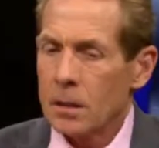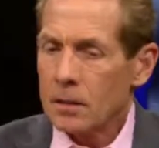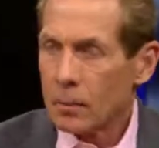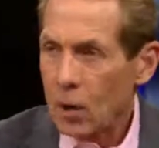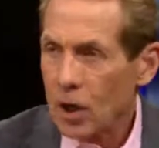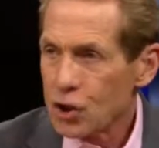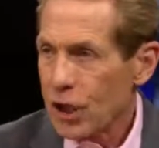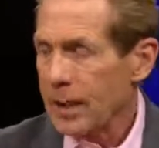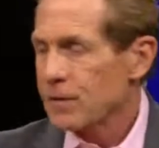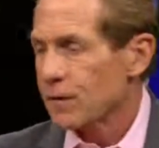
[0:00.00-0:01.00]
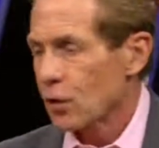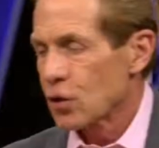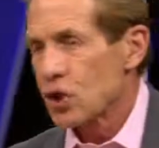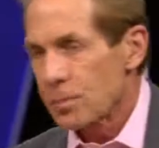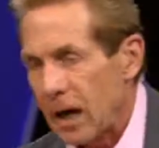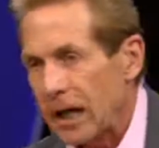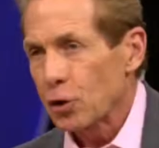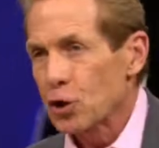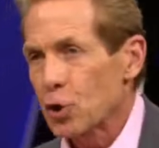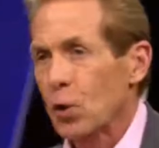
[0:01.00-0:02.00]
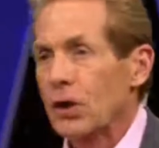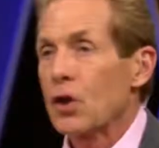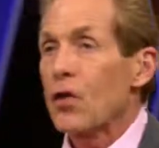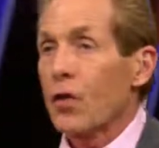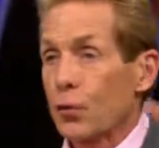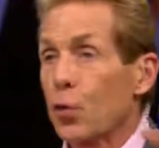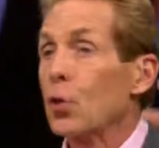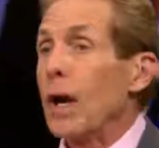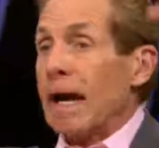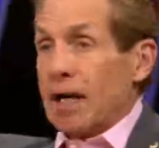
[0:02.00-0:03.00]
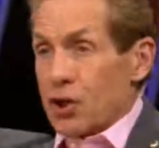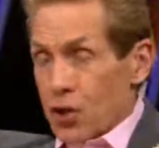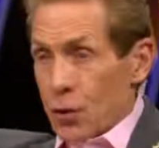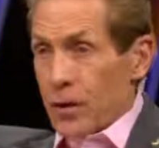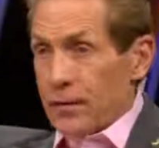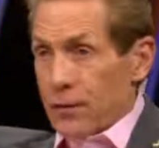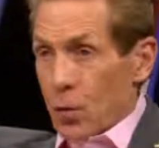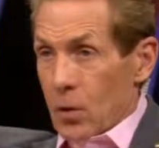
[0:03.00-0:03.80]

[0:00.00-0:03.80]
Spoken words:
LeBron James versus Michael Jordan through age 34.